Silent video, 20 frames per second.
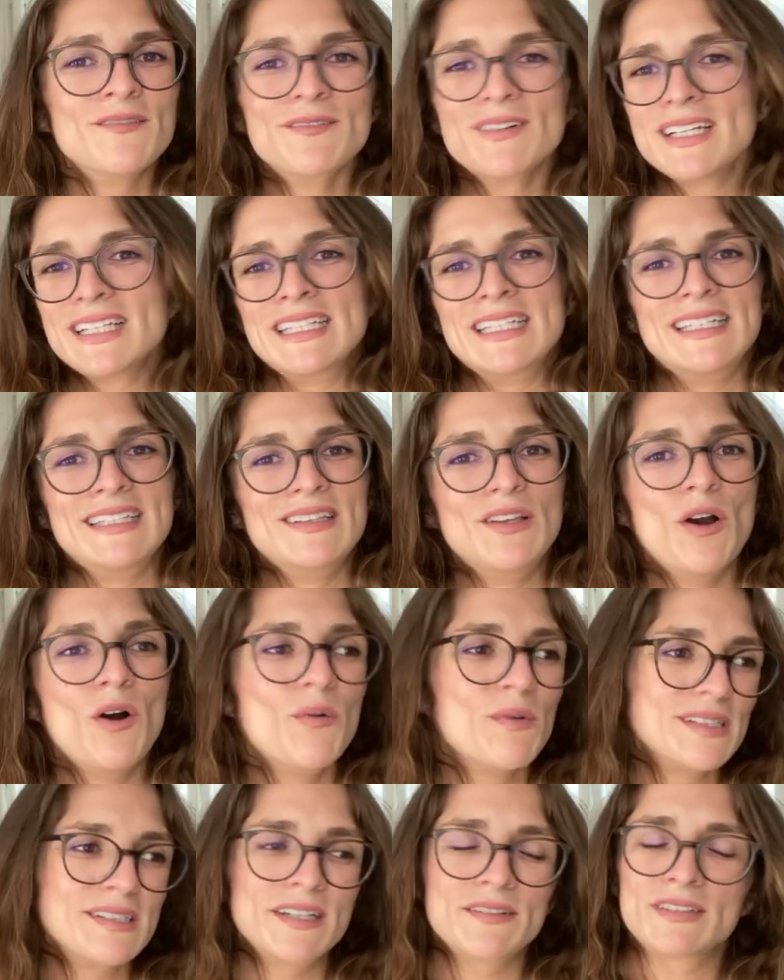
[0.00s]
really, no
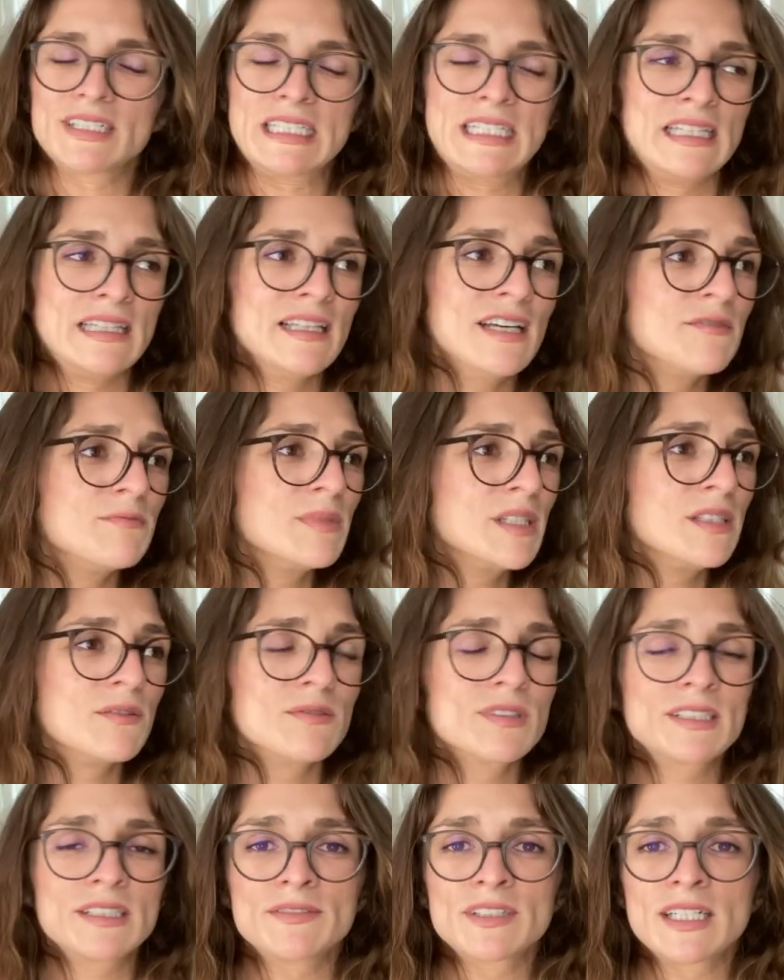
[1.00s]
one's ever gonna love me, no
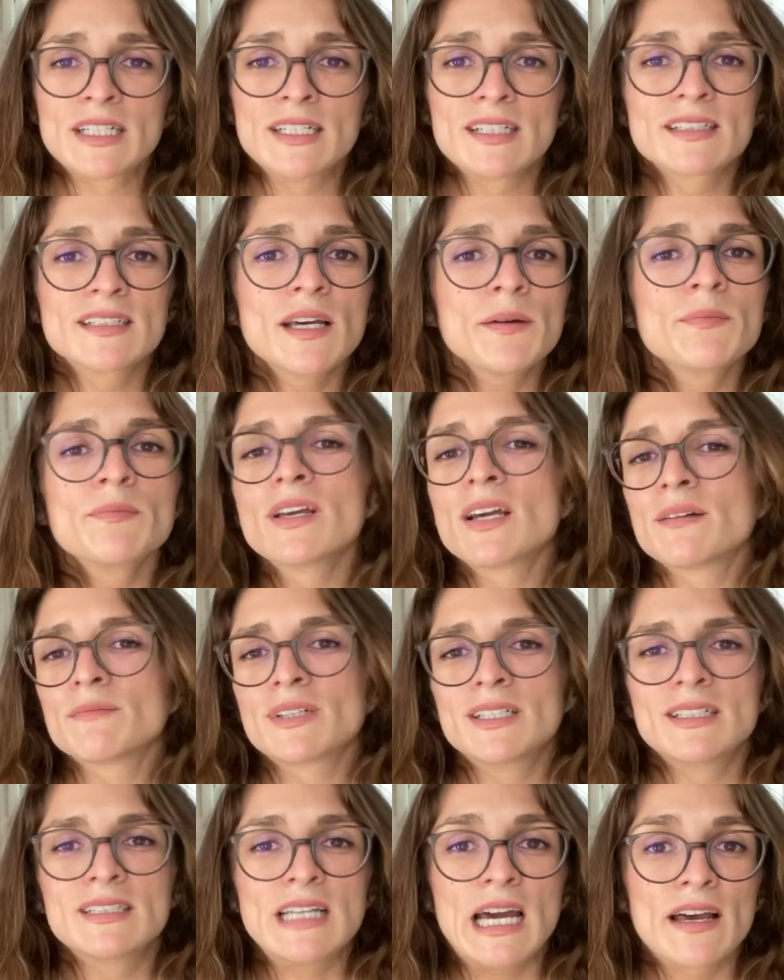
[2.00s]
one's ever gonna accept me, I'm
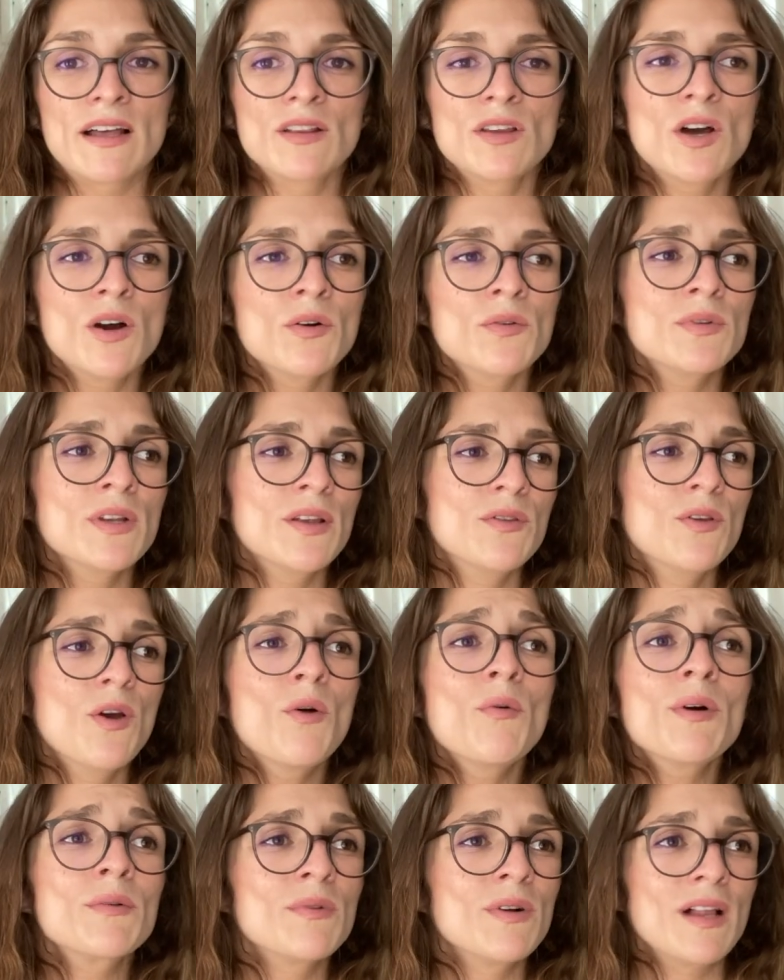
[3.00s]
gonna die alone,
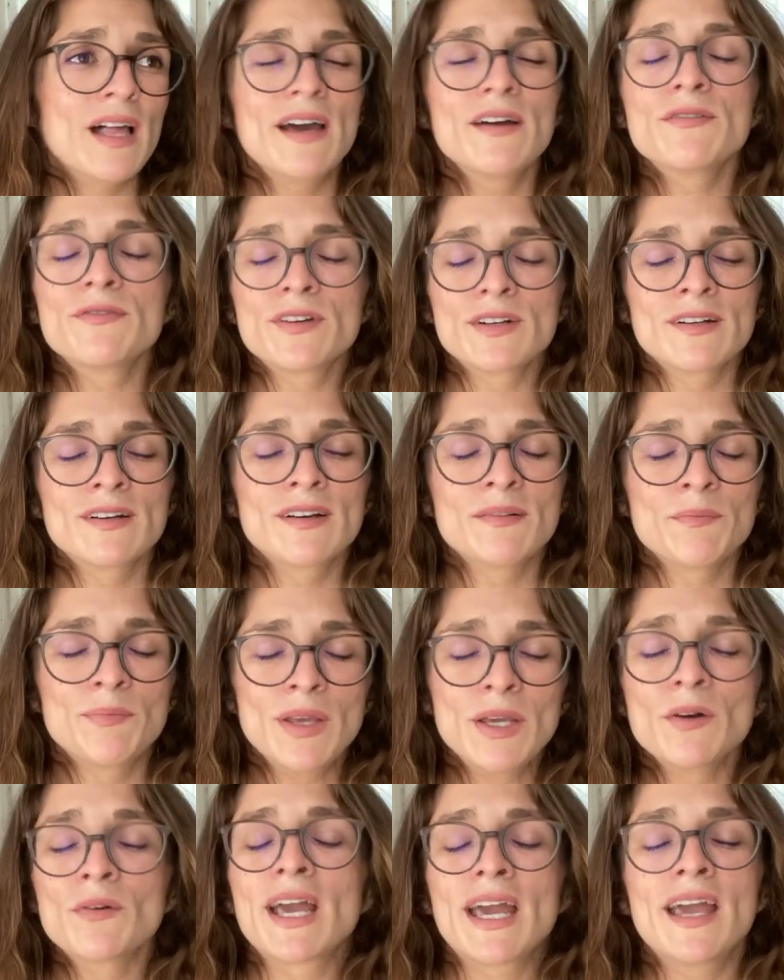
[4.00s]
no one will ever
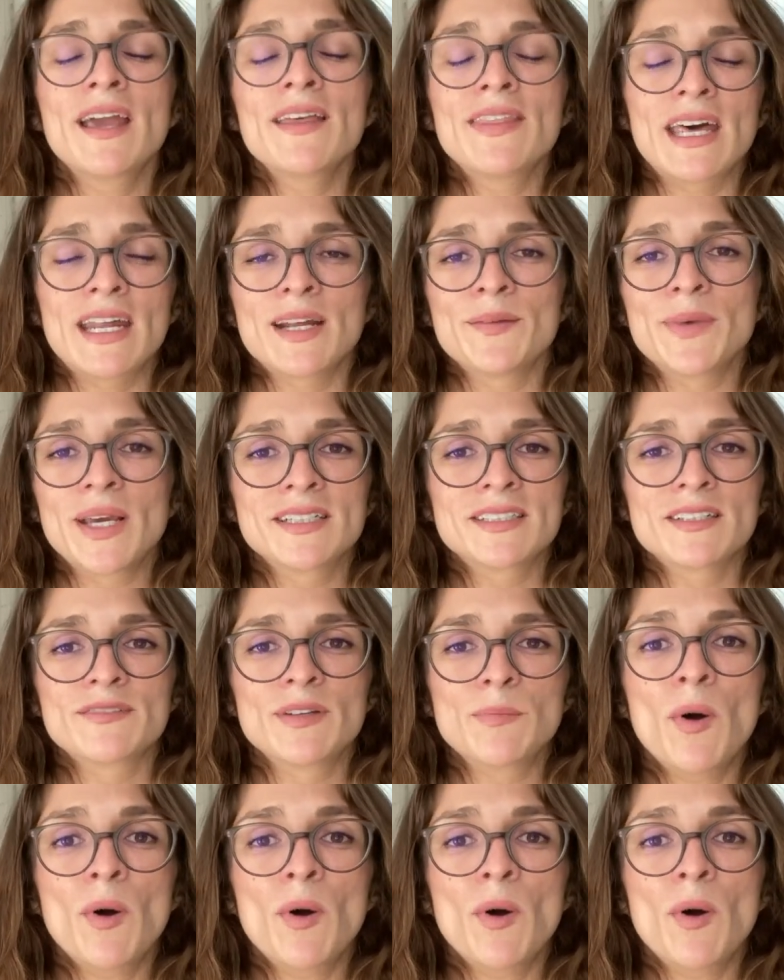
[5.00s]
be okay that I'm H I V